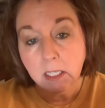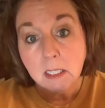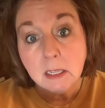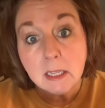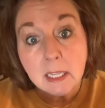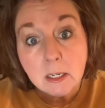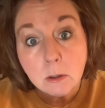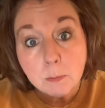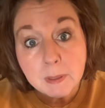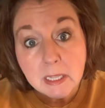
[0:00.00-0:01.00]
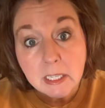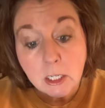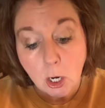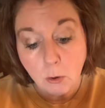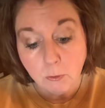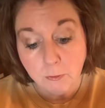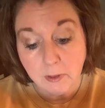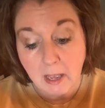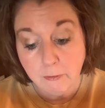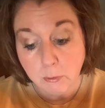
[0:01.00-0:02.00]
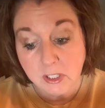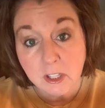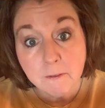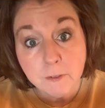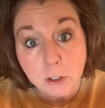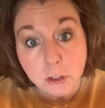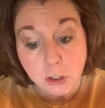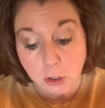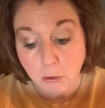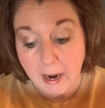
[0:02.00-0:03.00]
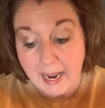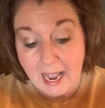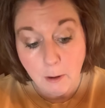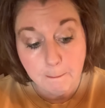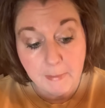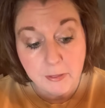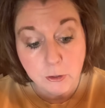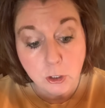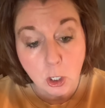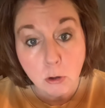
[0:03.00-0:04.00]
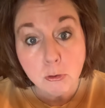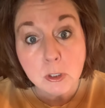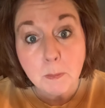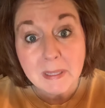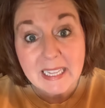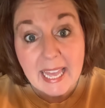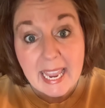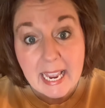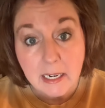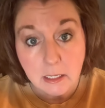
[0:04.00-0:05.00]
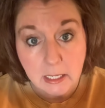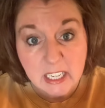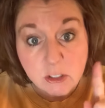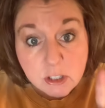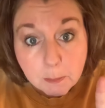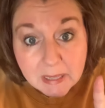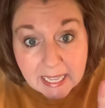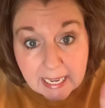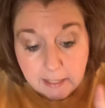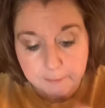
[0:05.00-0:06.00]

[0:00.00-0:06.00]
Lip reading: Little Billy Goat Fluff was the first to try out Mother Goat's plan. Here's the plan.